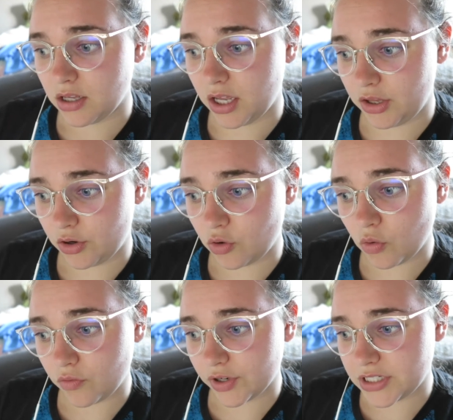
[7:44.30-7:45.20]
other
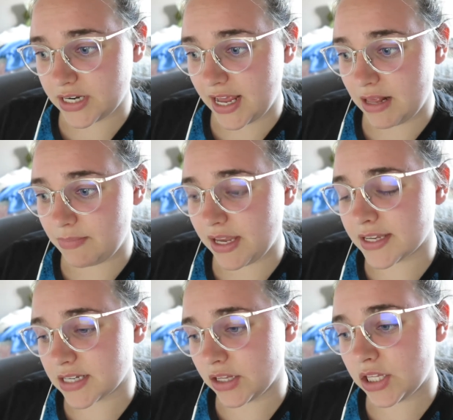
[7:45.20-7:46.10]
goal for today,
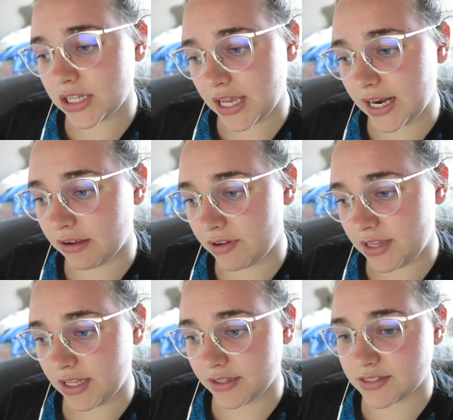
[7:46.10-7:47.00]
because other than that,
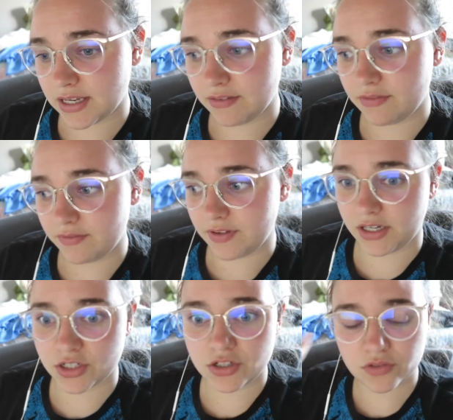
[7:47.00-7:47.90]
everything else I've
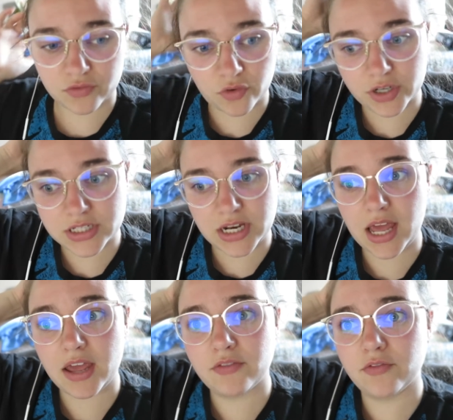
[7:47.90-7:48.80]
finished for
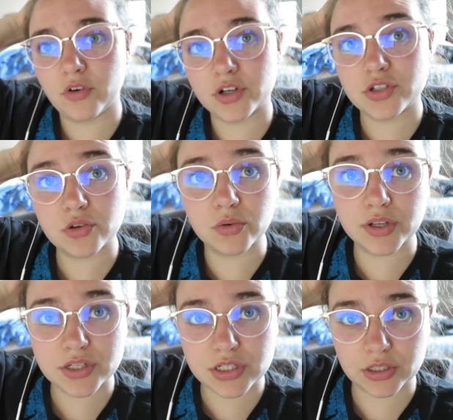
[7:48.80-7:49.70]
today for
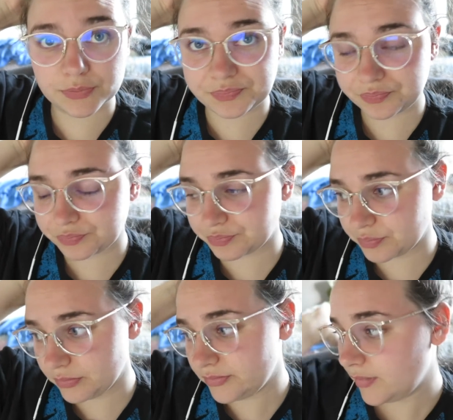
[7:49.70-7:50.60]
school. So
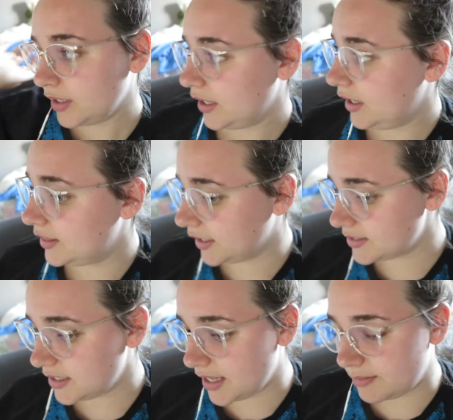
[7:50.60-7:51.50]

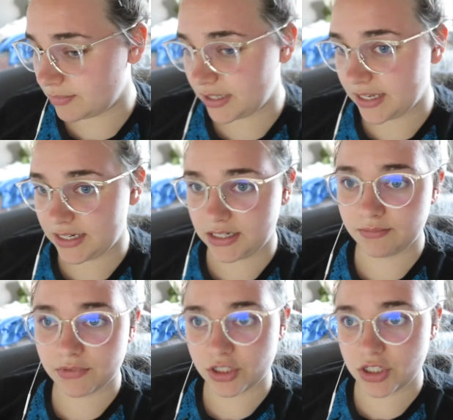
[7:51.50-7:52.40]
that's the game plan.
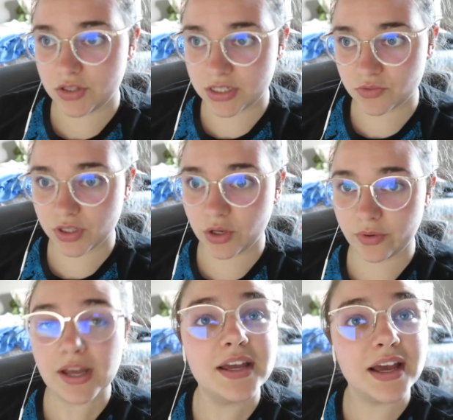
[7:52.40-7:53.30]
I'm gonna do this really
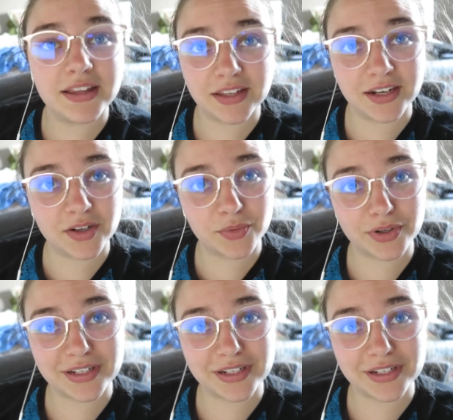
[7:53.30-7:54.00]
quick, and then we're